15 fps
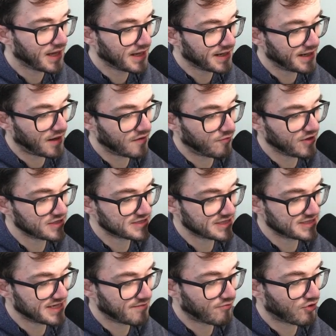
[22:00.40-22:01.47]
Now the PSA
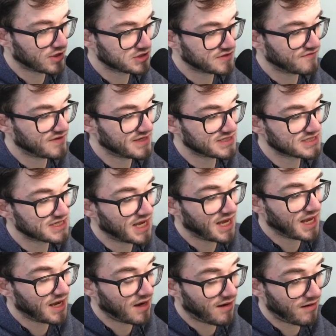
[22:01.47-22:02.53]
10 price of this
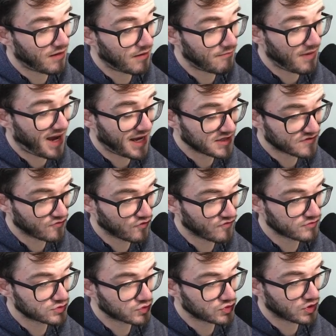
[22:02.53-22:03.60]
has fallen from
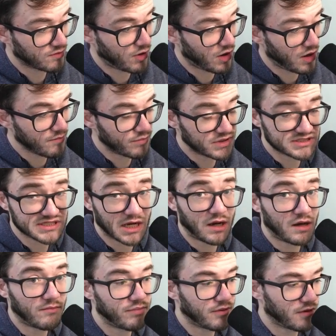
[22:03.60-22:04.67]
its all-time high, but it's
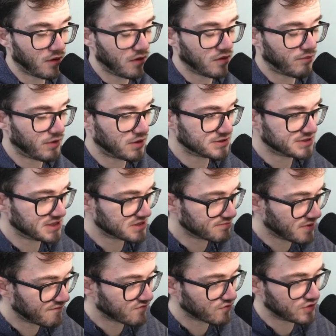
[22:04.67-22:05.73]
up on the past 6
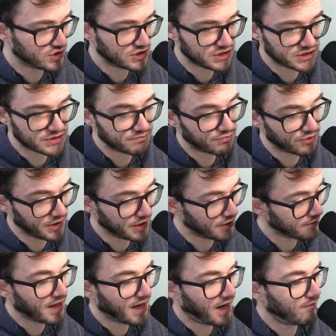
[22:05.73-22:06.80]
months, which is pretty good.
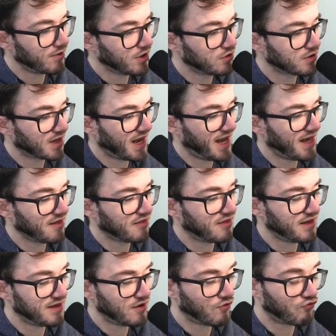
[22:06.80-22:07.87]
And we look at
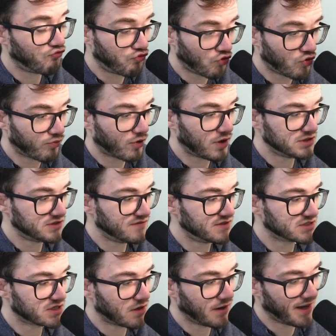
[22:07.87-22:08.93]
the raw price of this
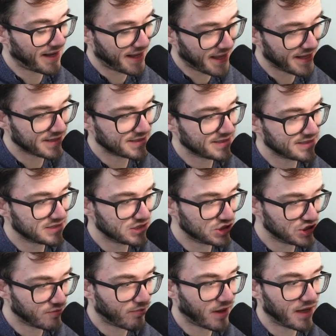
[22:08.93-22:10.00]
card, again
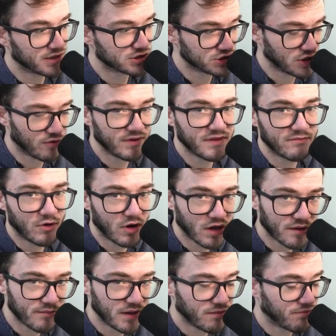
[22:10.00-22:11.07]
TCG Player showing the market
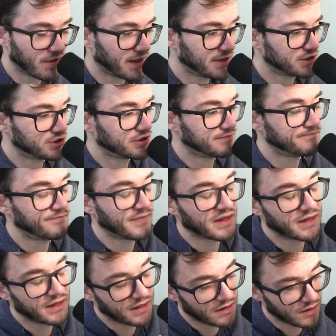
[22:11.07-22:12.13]
manipulation
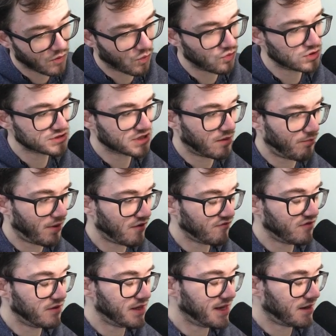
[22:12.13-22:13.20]
was above
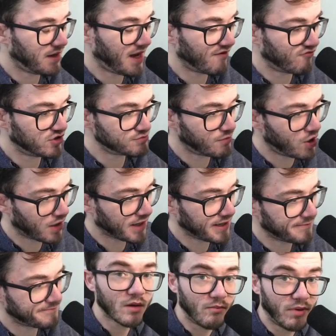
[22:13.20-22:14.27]
the average market,
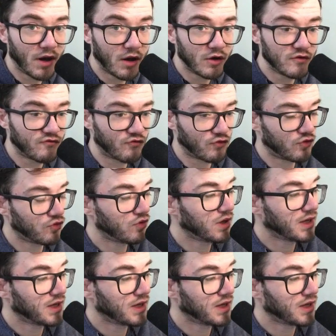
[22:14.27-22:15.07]
but overall